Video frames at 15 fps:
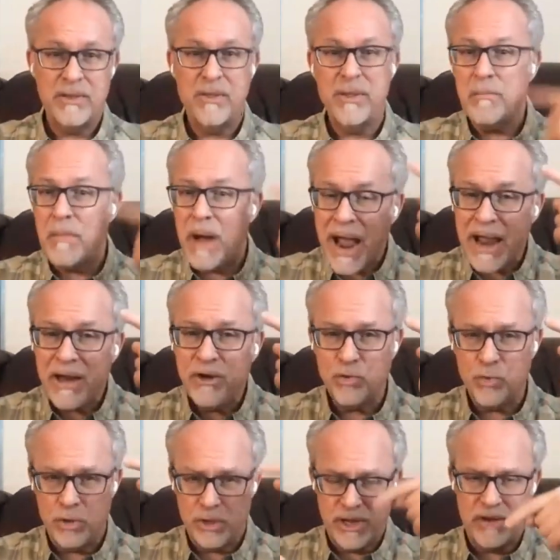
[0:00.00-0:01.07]
and the
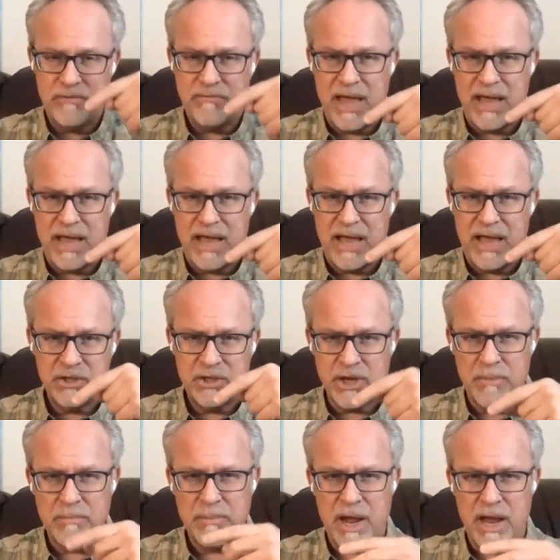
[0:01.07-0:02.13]
mind will give that
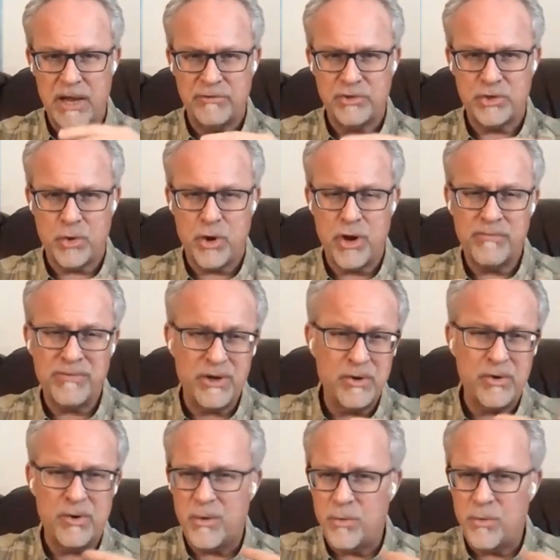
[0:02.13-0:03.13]
some kind of story of,